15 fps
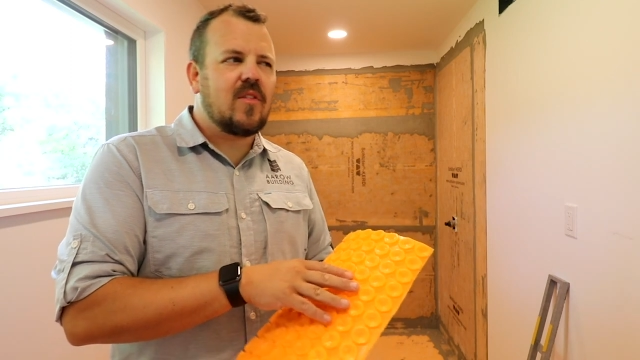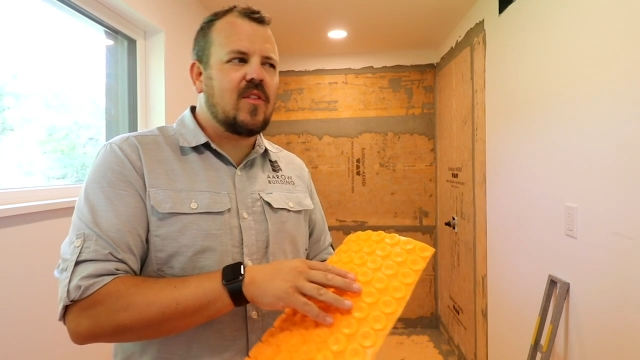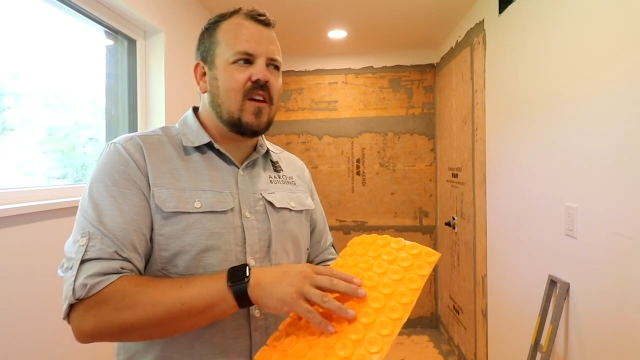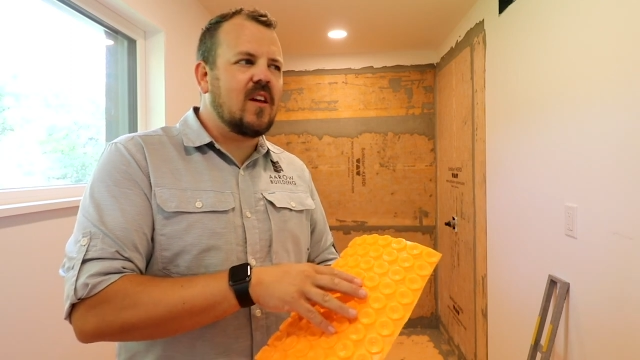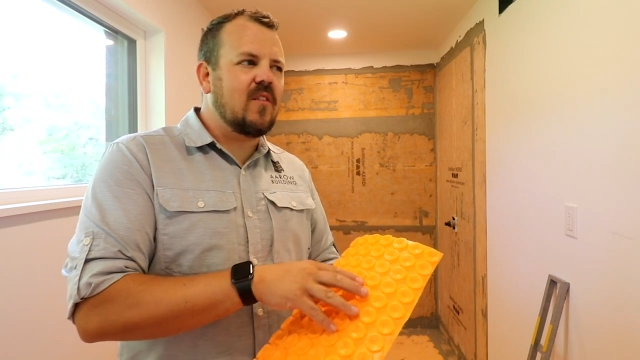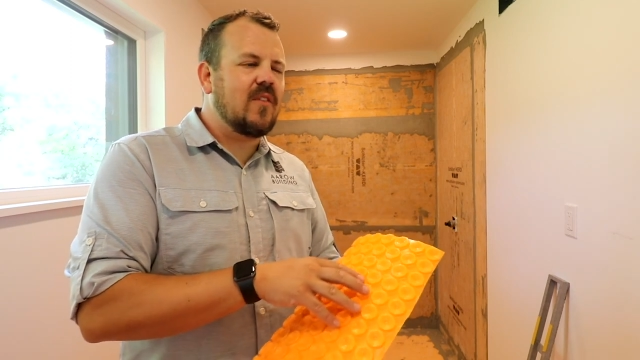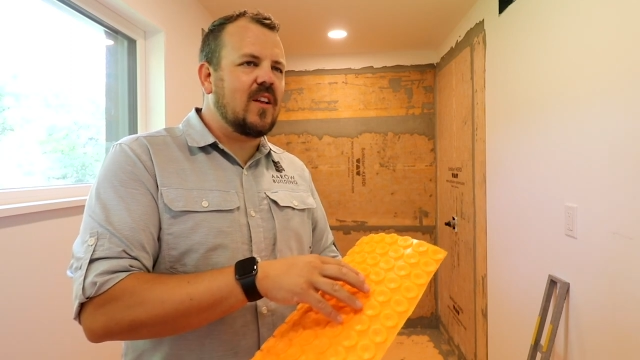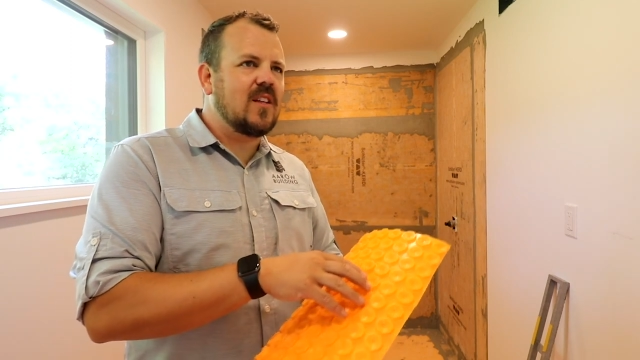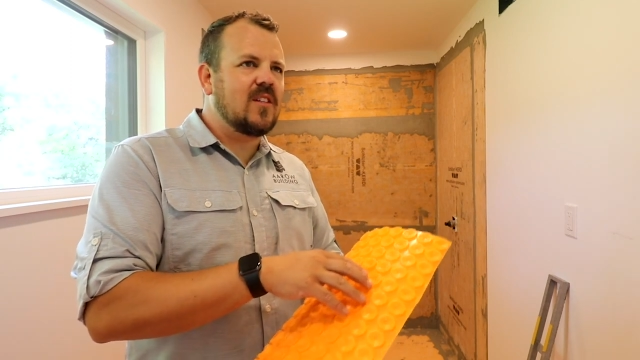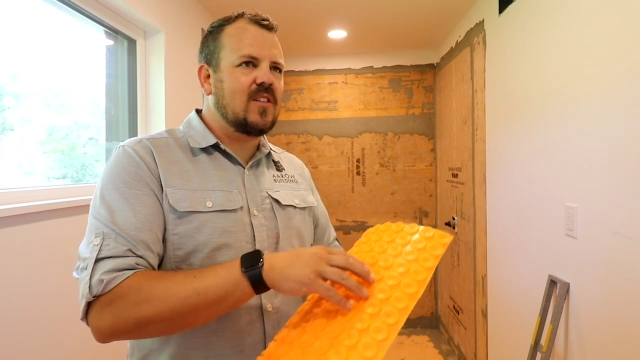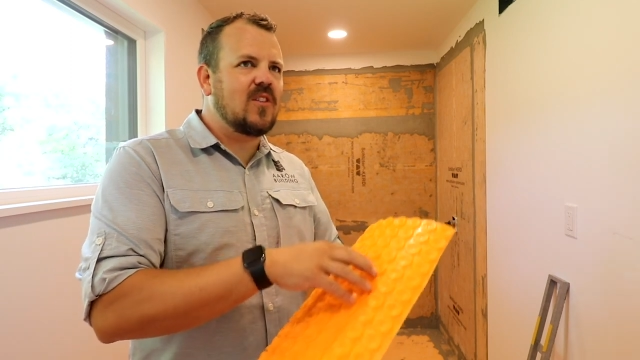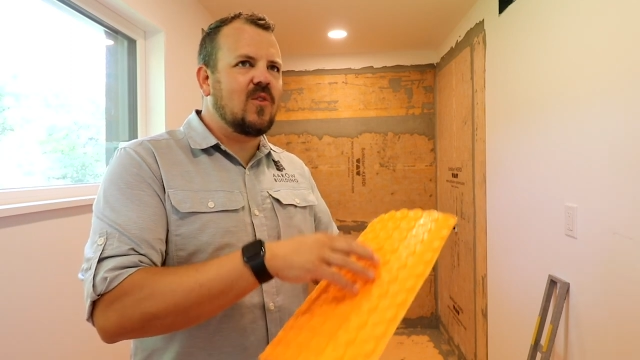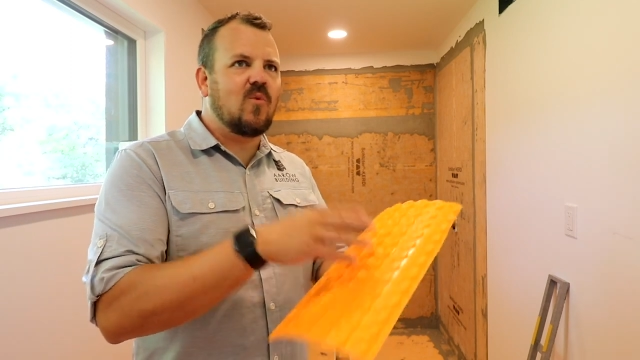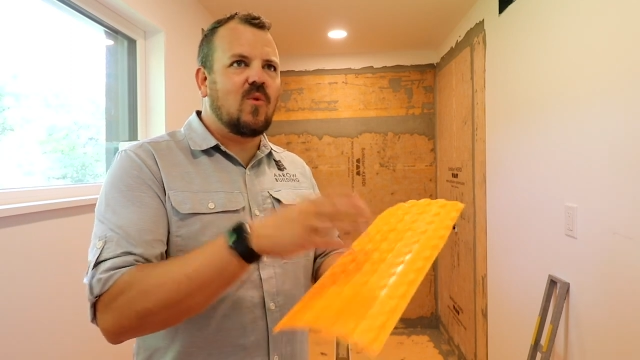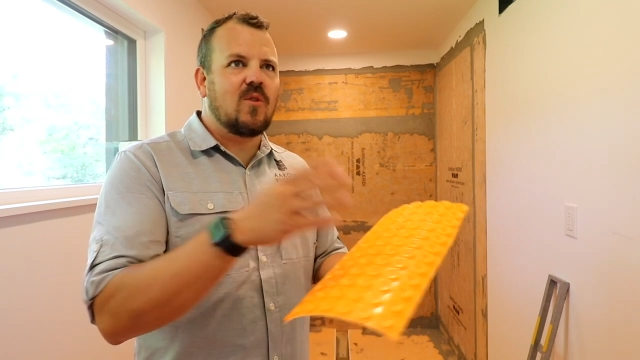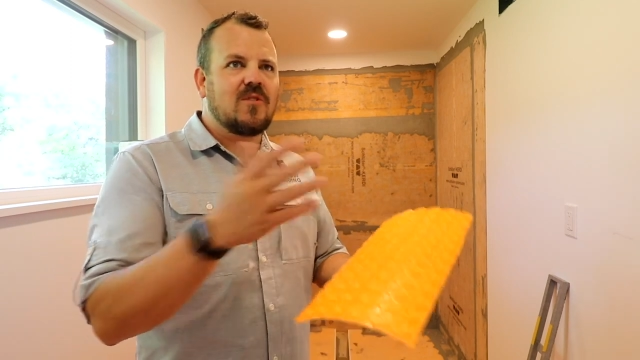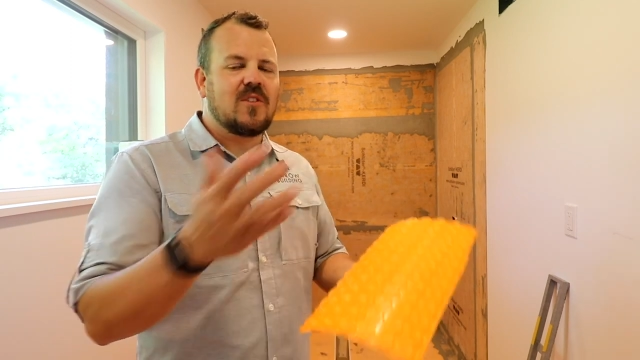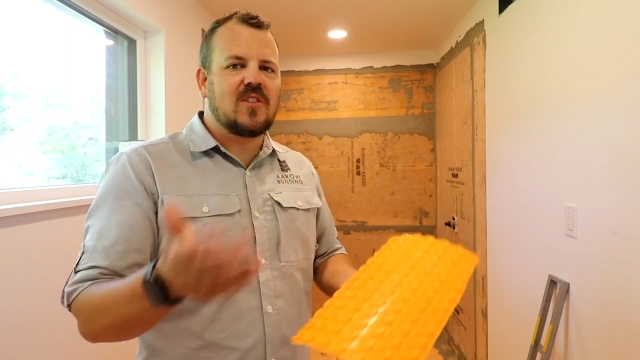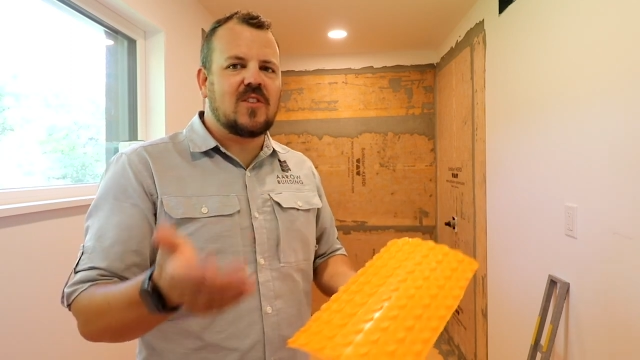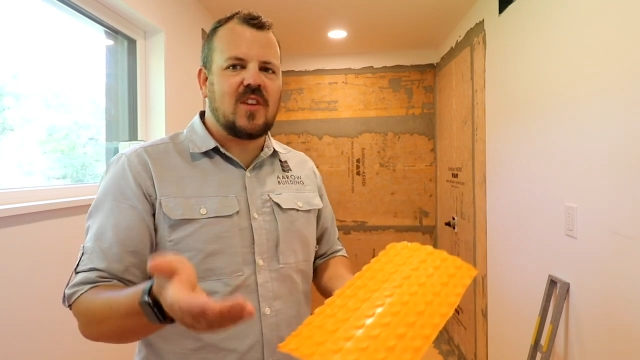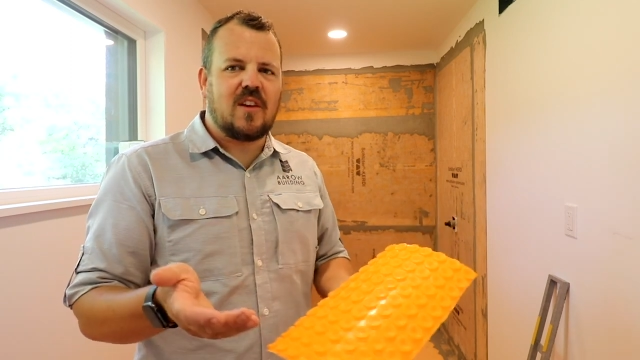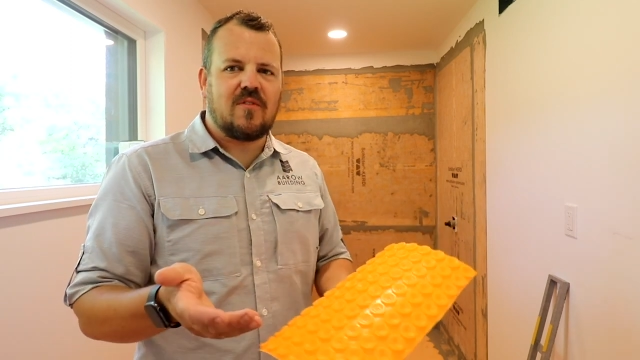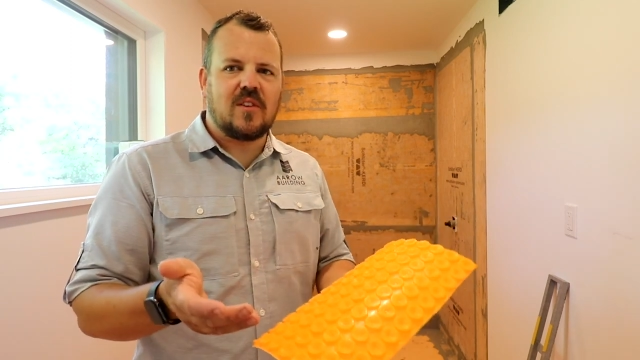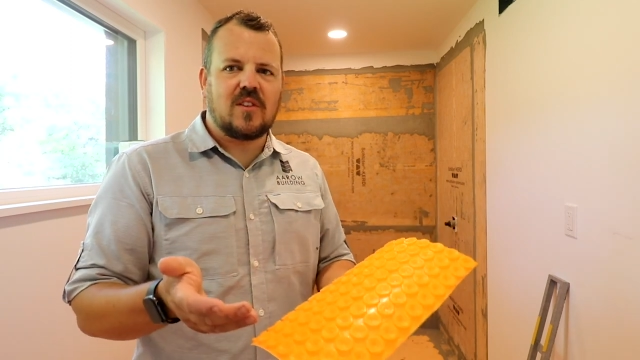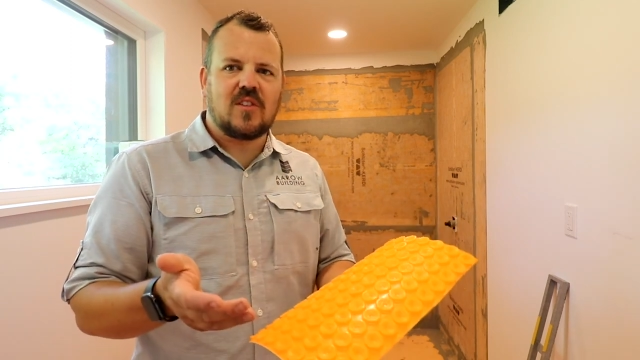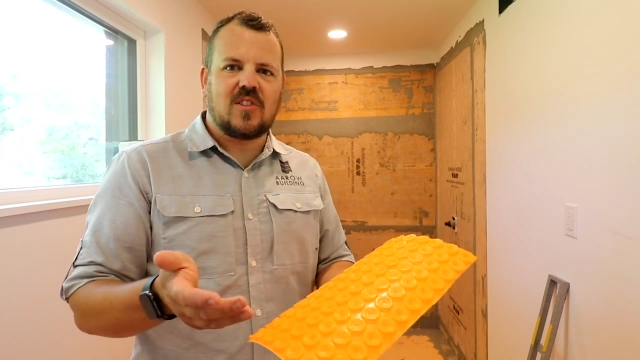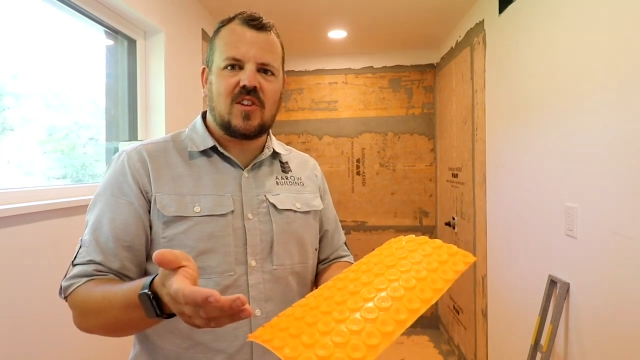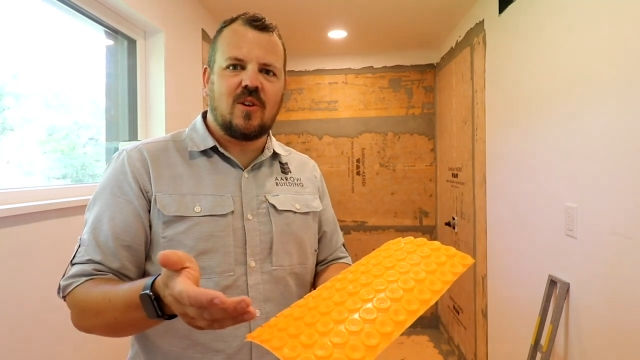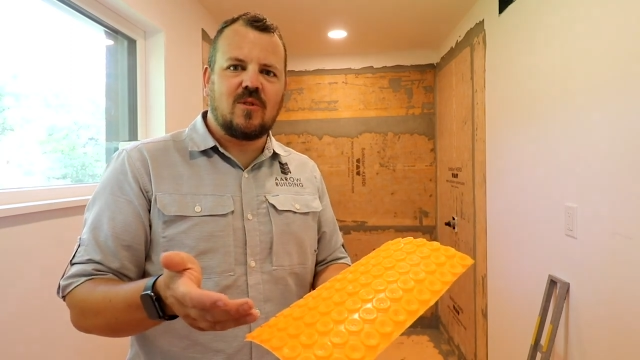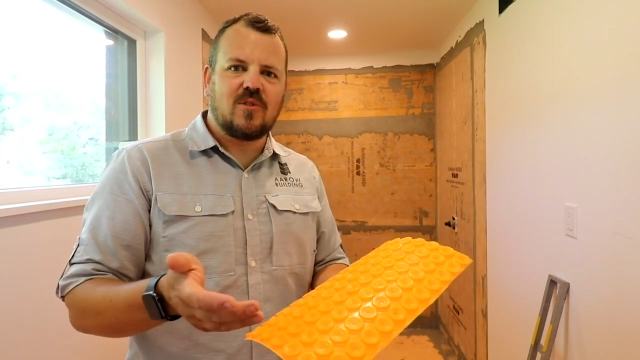think of it as the world's
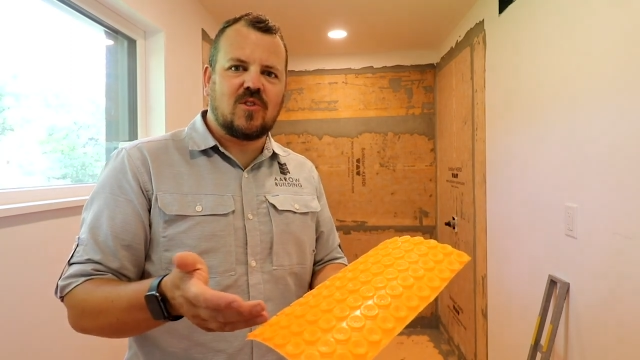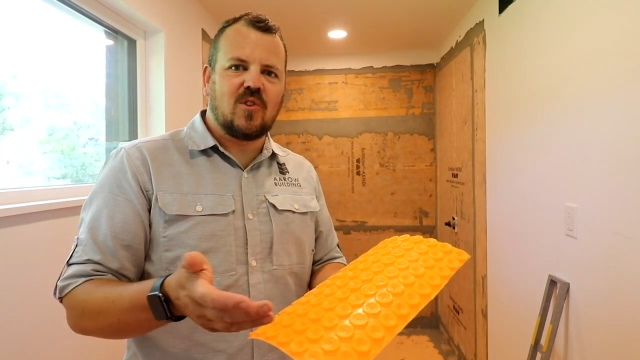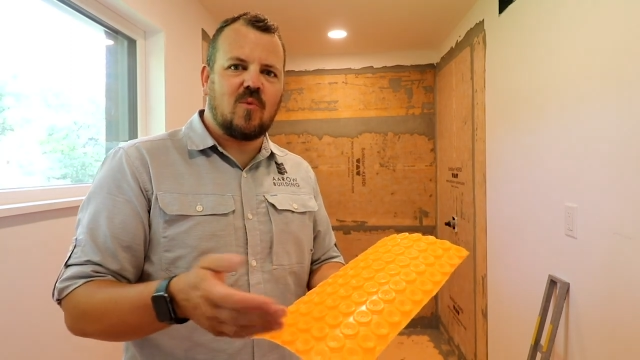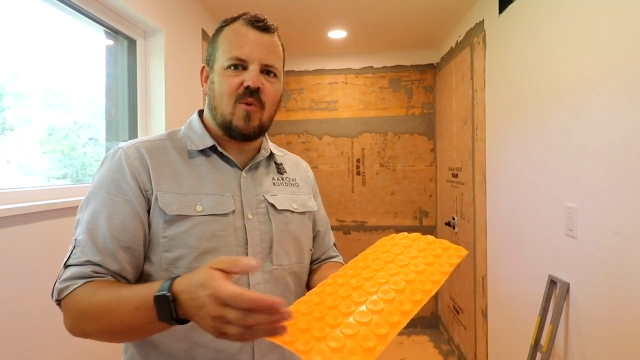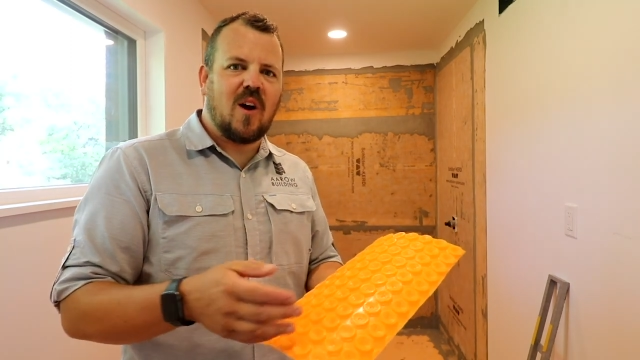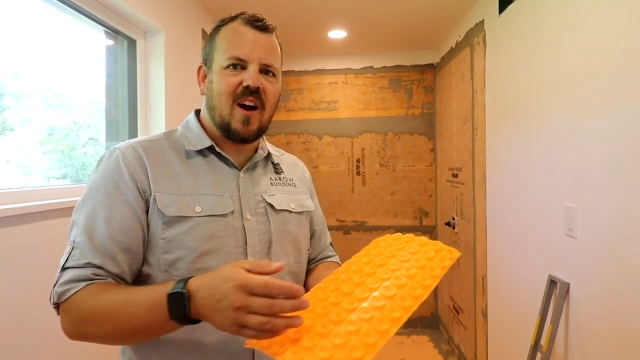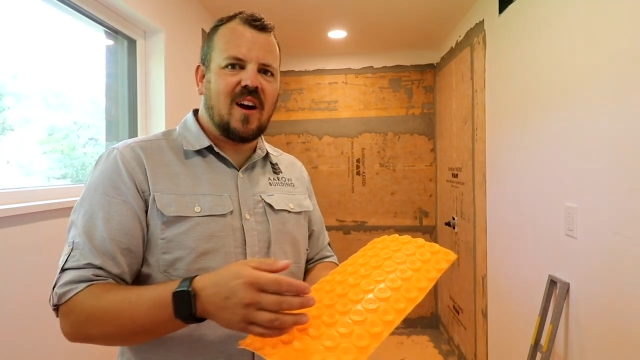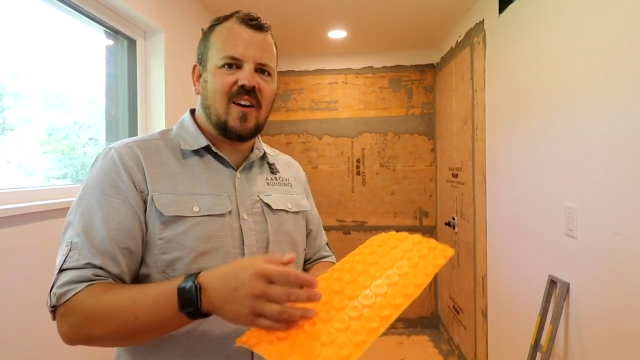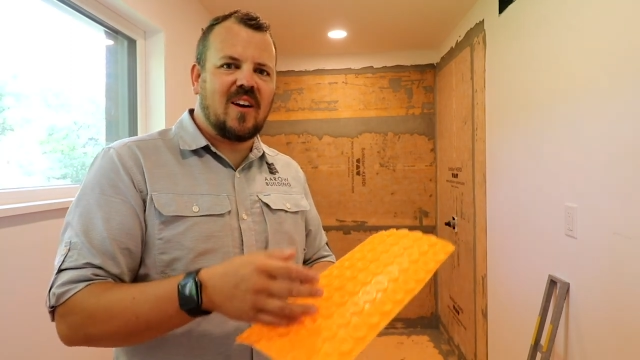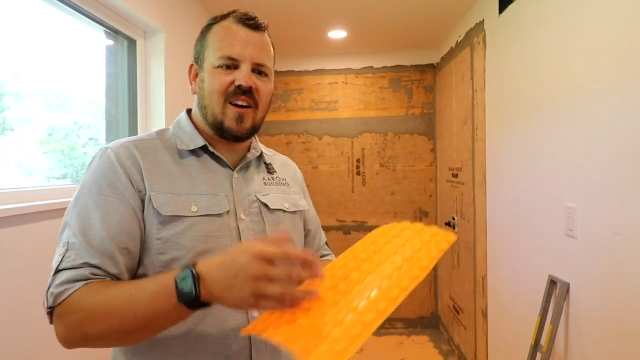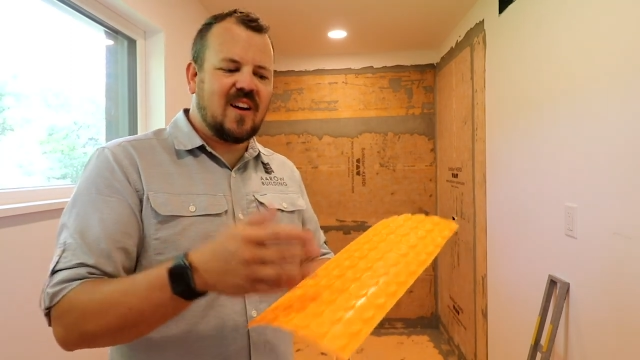safest toaster wire.